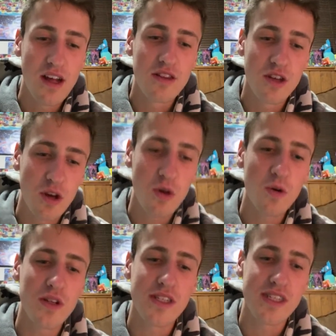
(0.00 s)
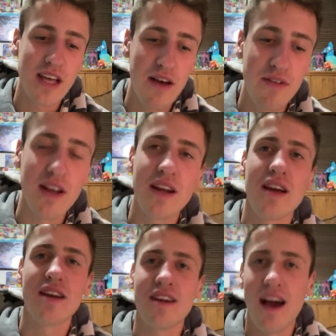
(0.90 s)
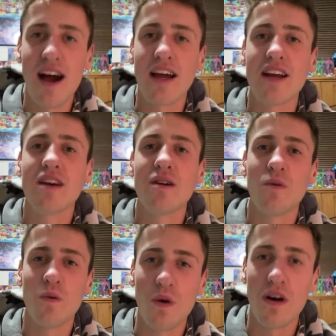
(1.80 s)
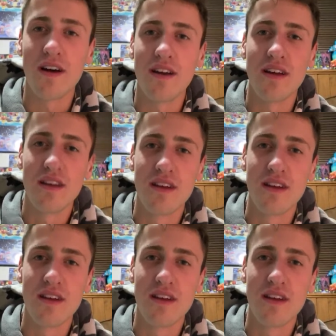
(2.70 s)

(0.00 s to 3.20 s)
2791.